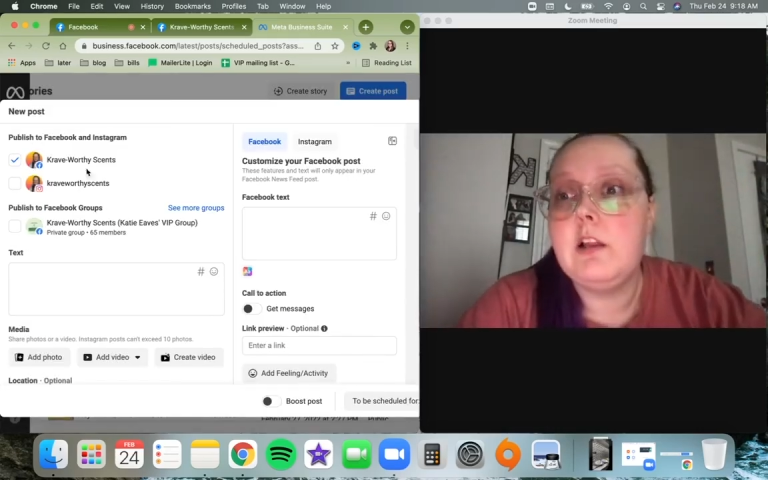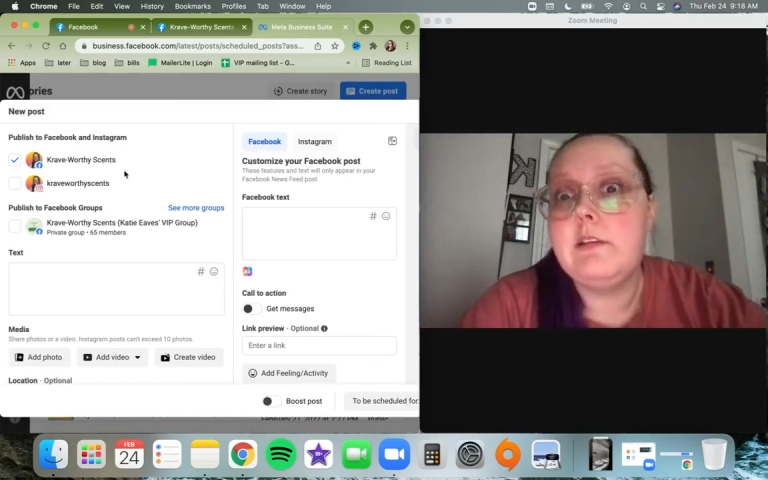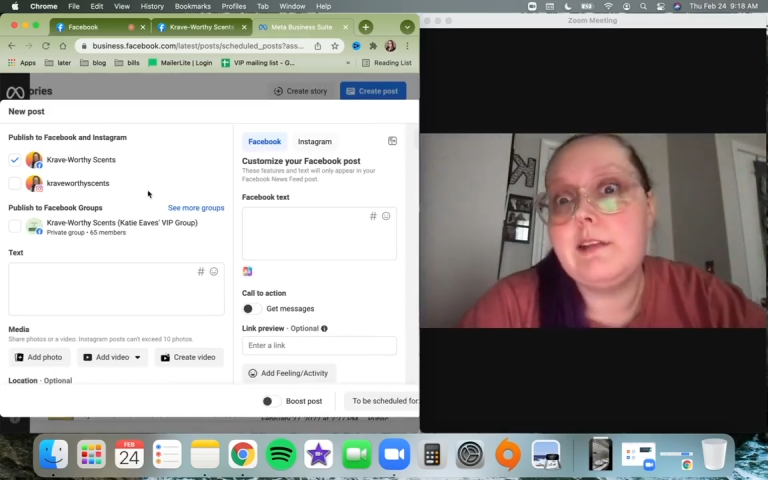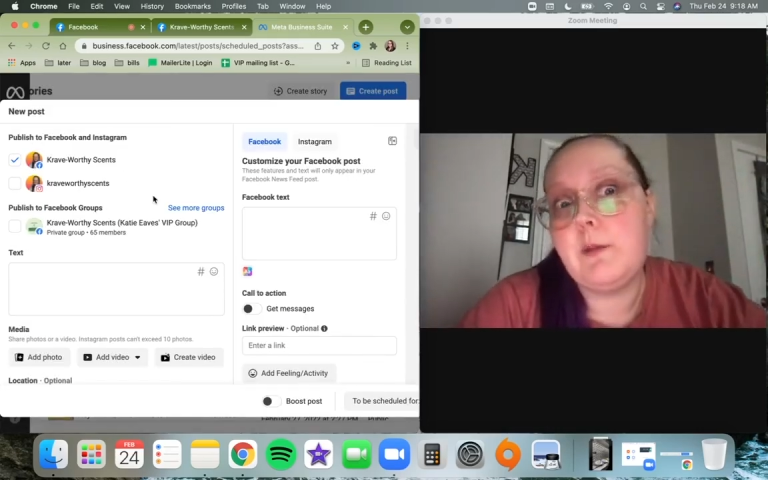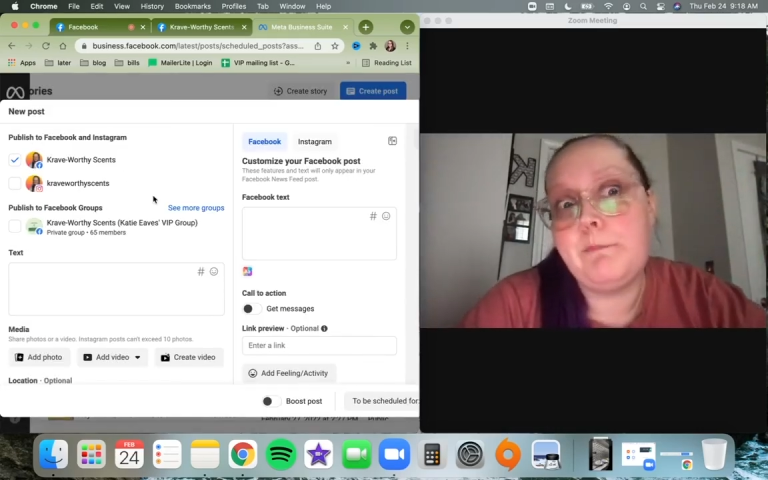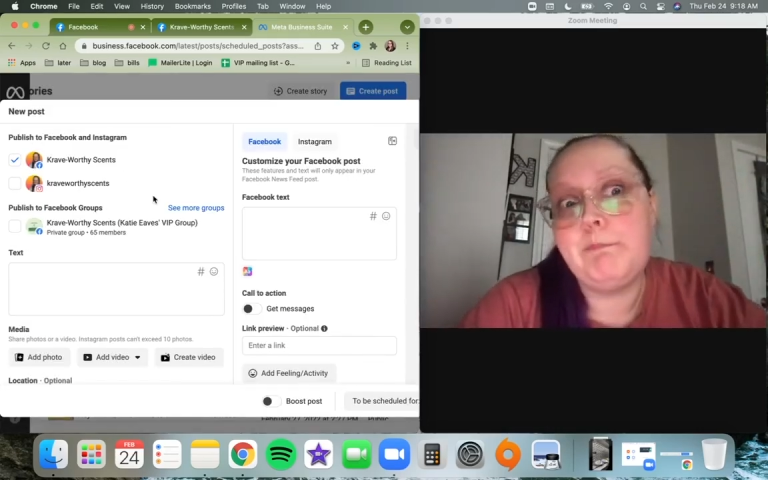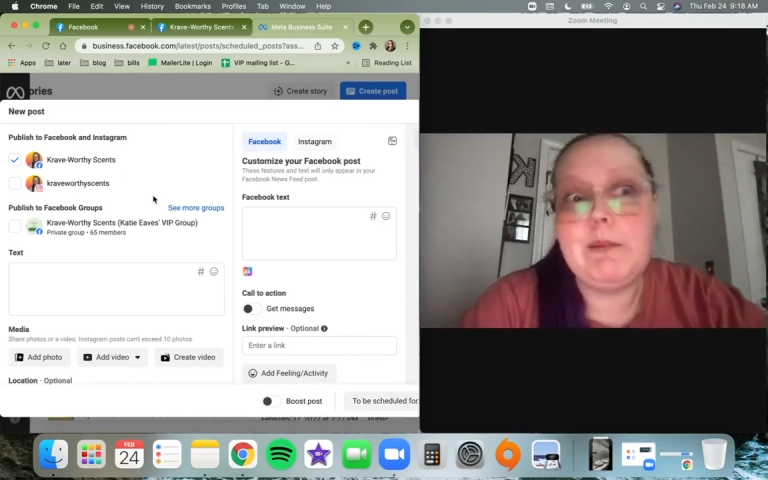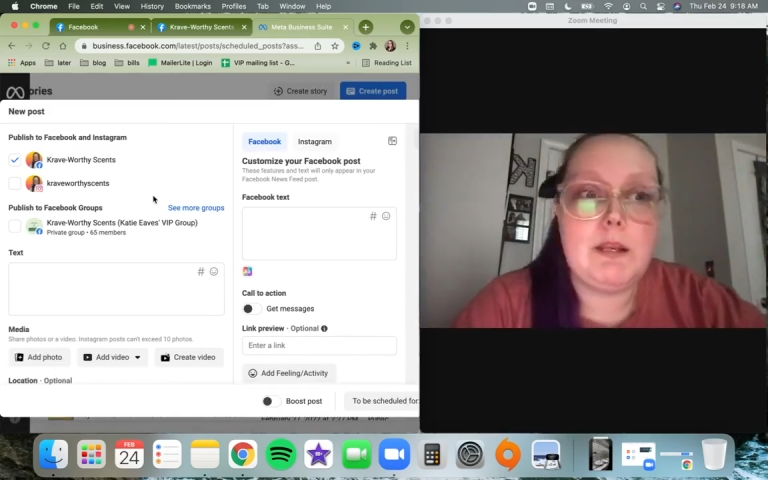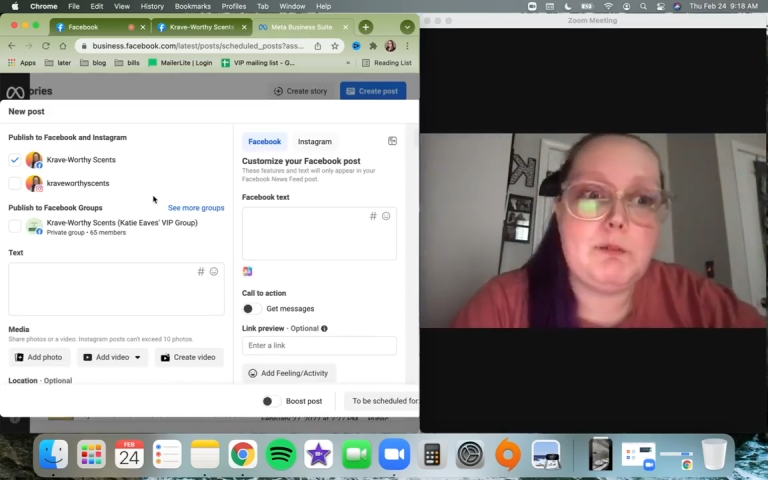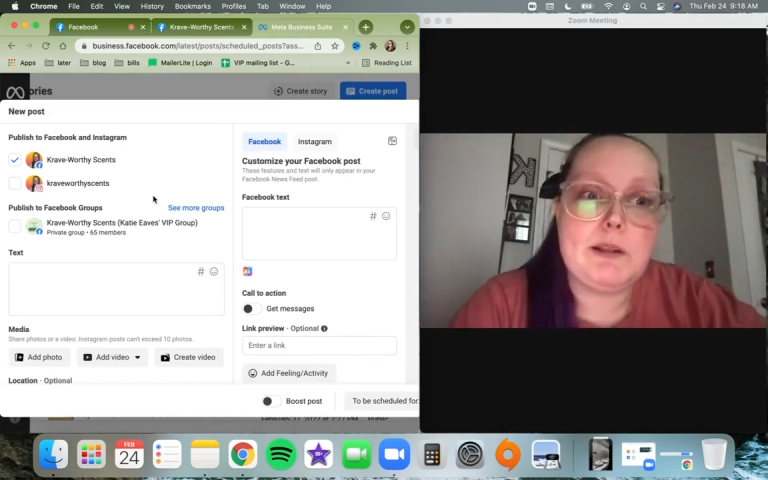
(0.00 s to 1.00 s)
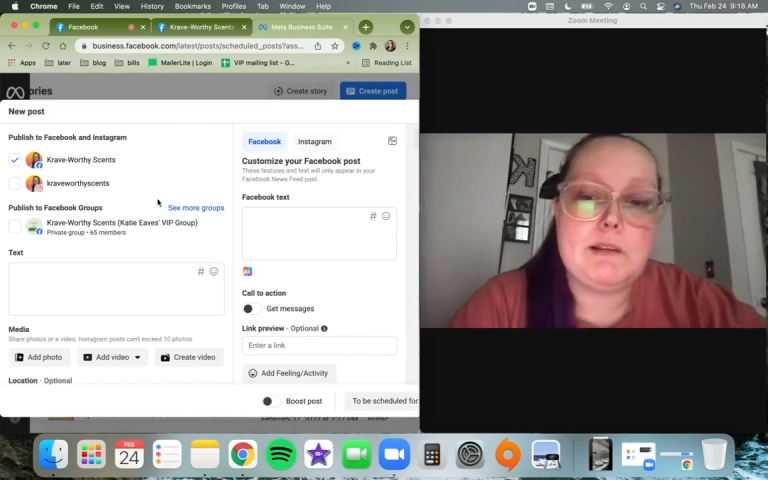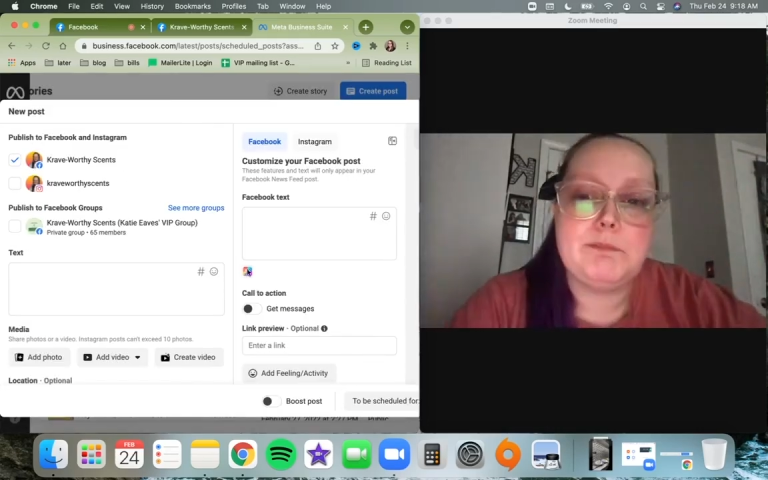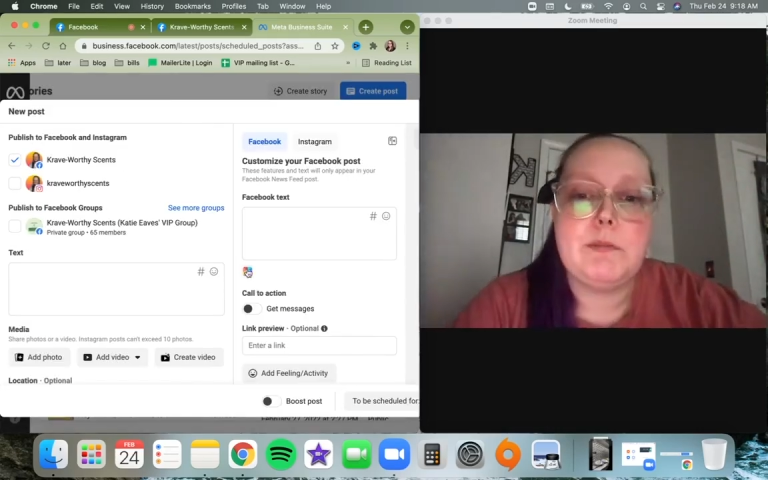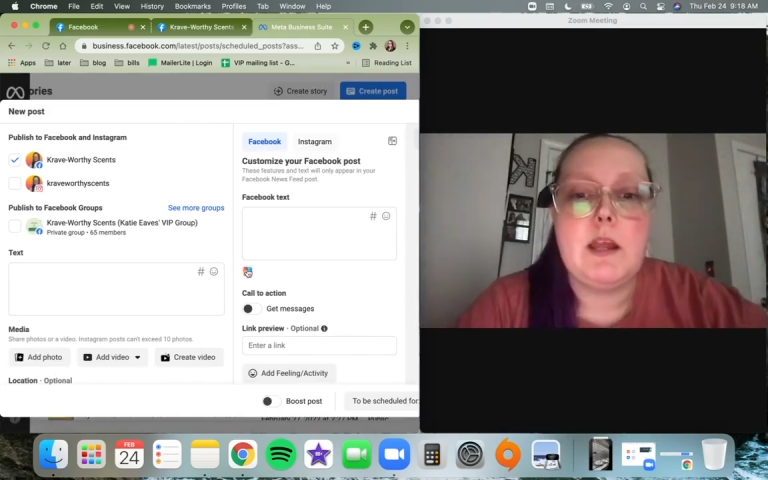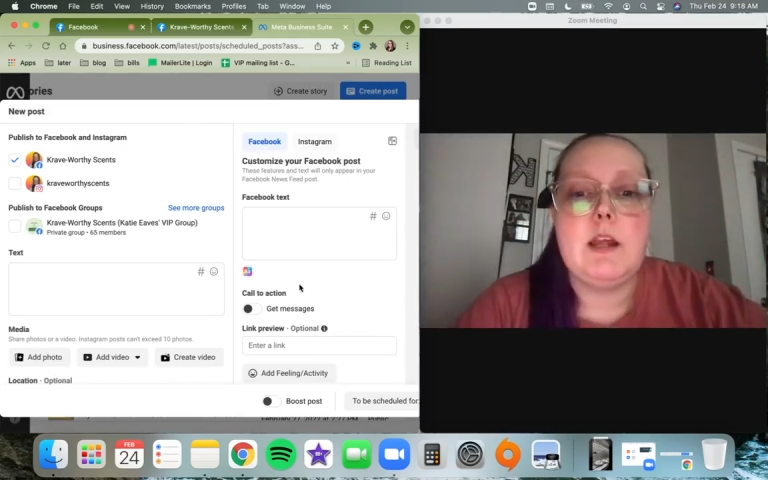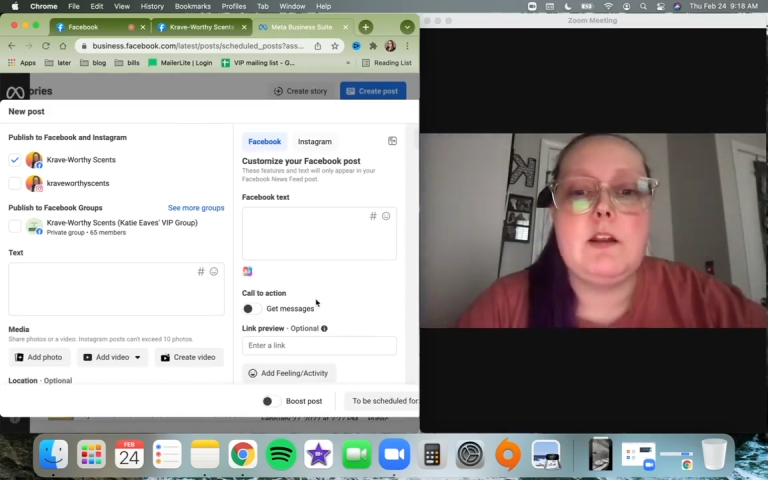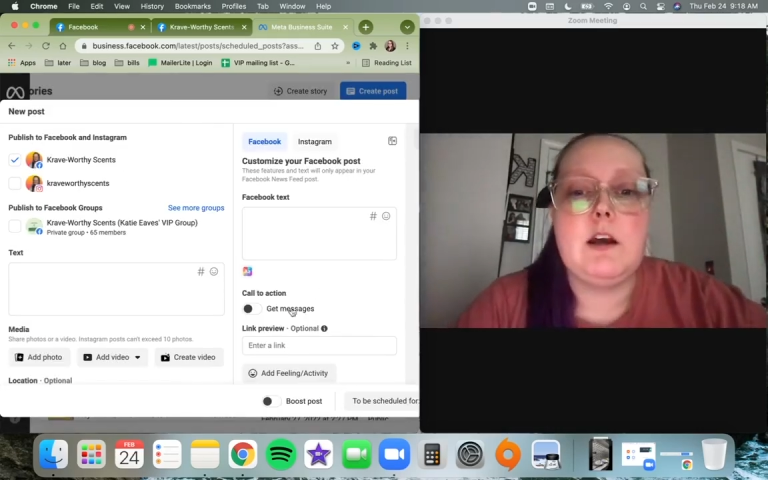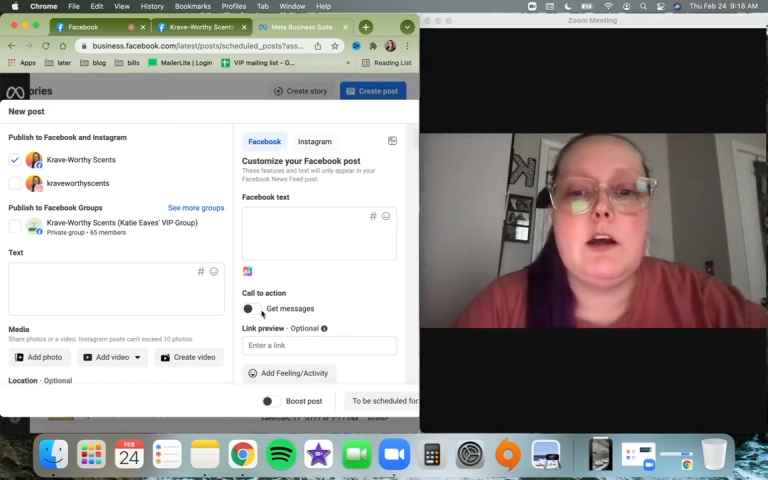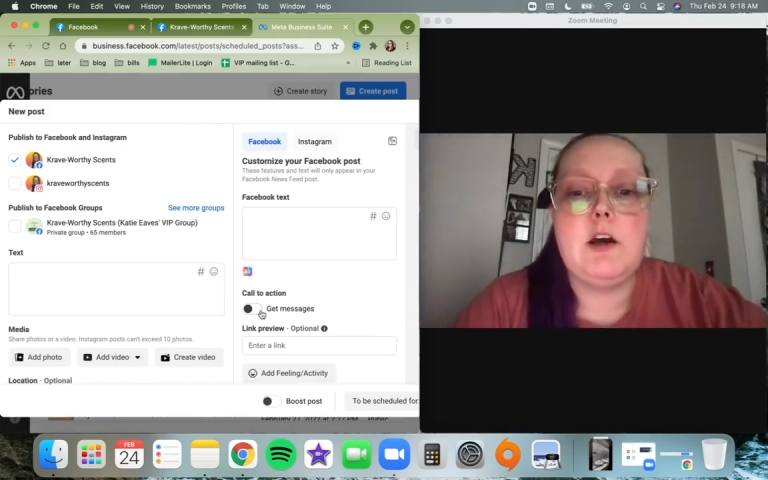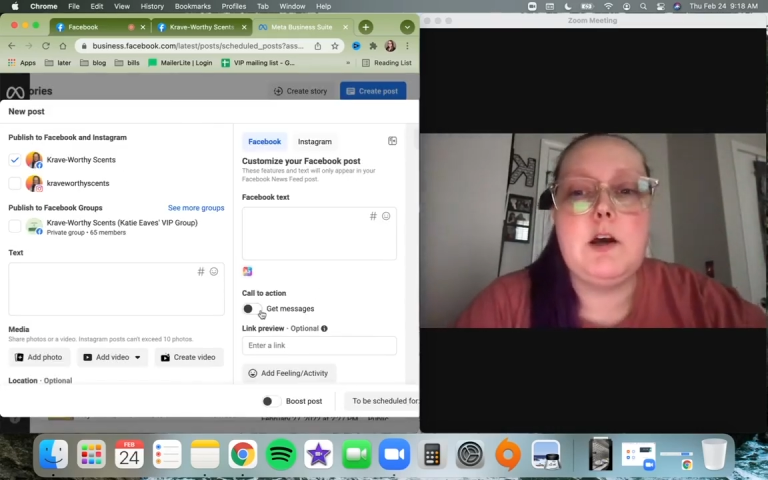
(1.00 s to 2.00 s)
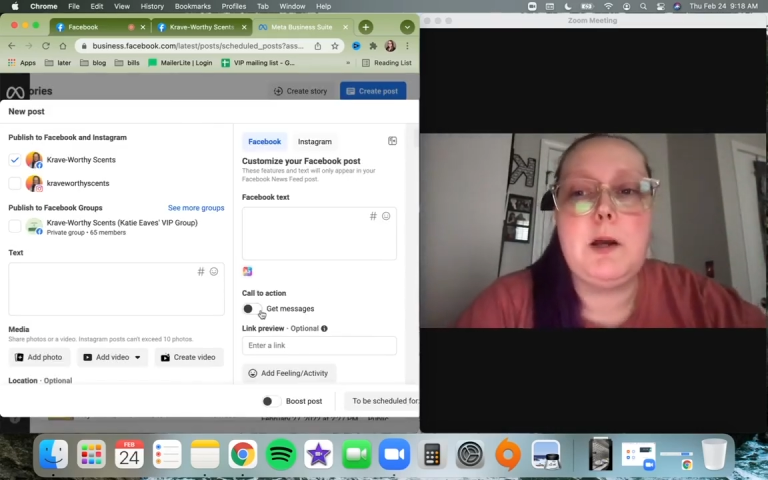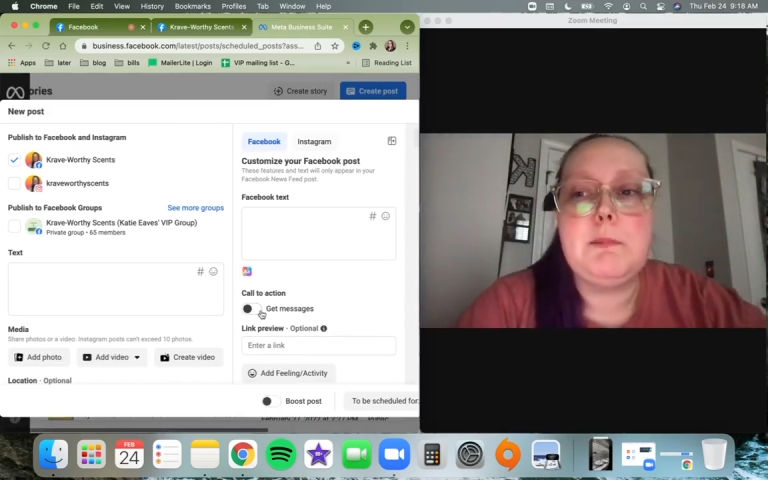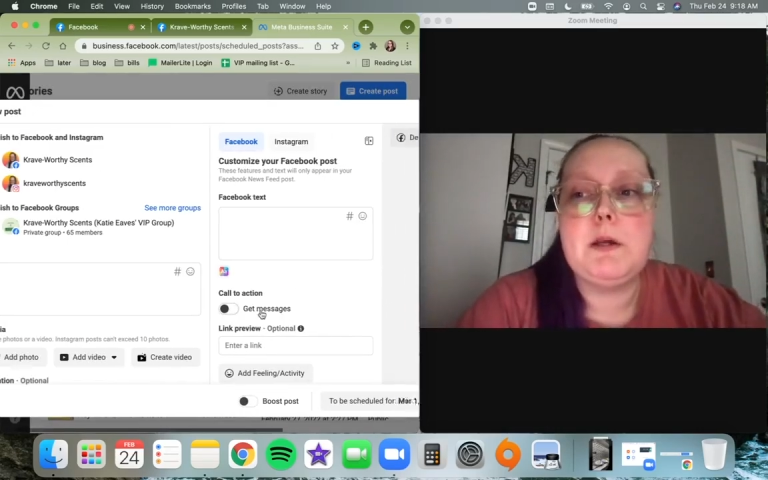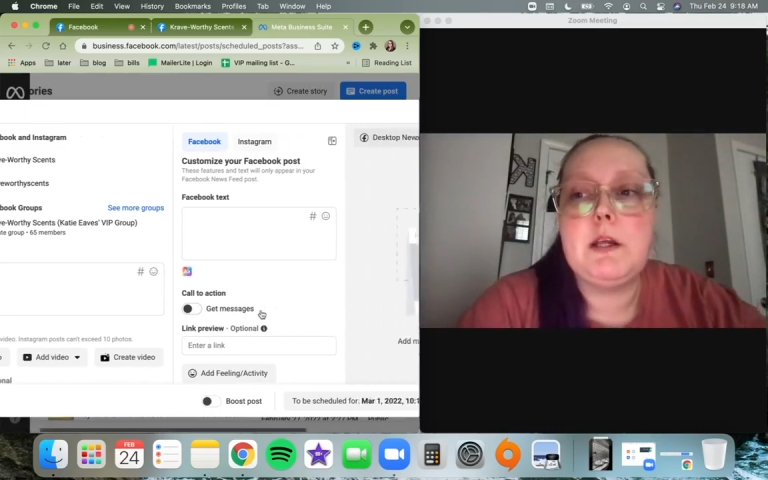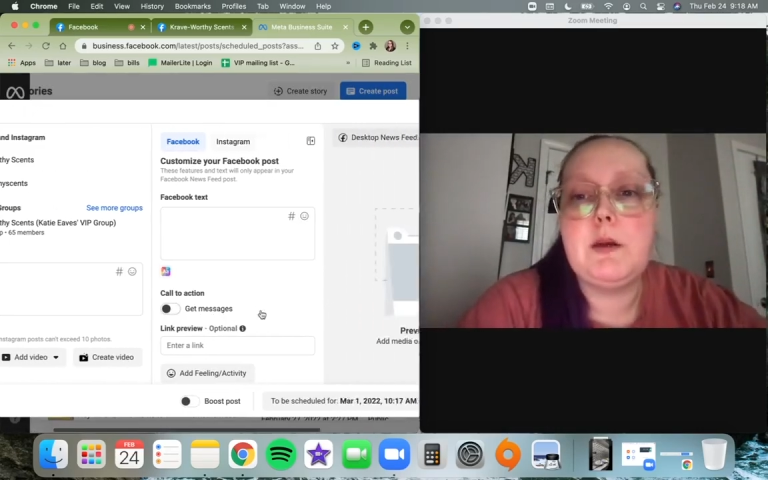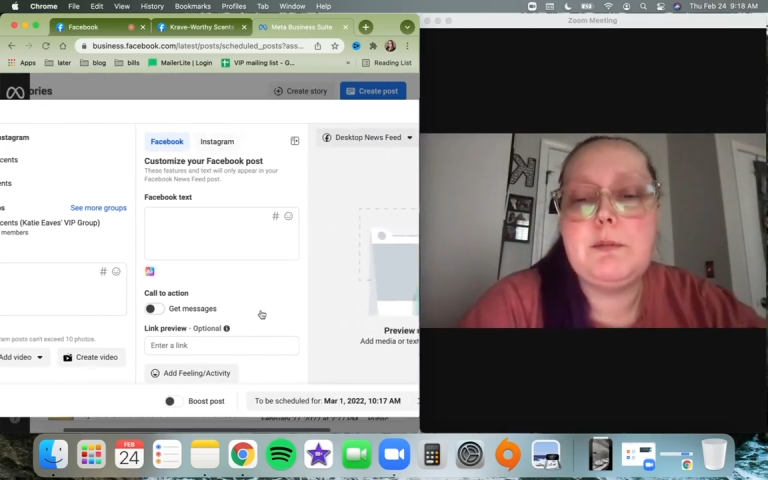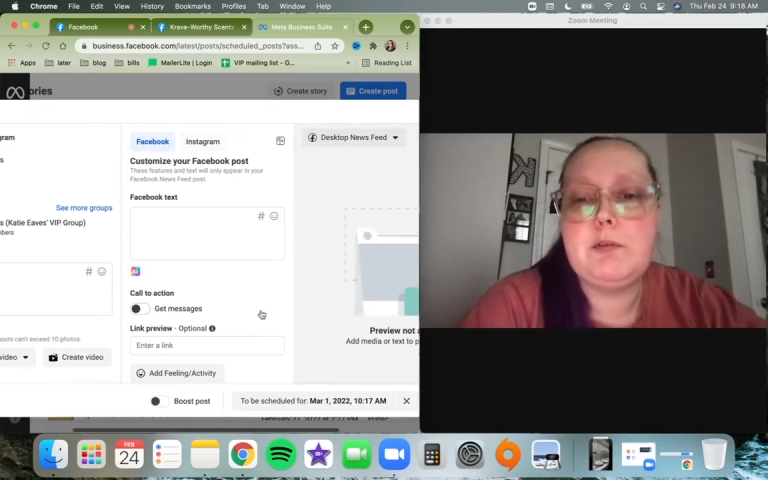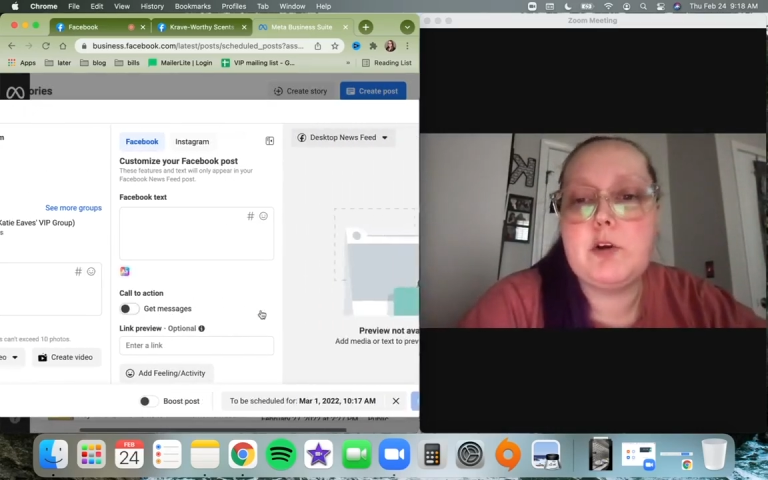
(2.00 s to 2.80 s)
So, anyways, before